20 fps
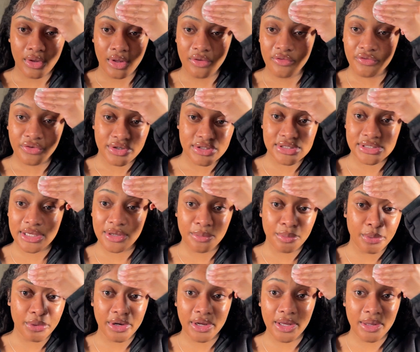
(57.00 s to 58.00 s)
For skin
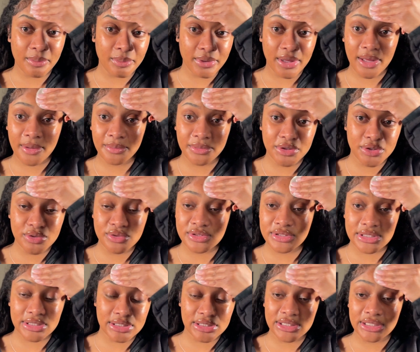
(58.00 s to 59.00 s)
prep, I'm
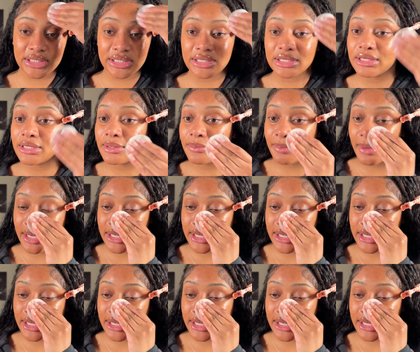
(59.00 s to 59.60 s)
using the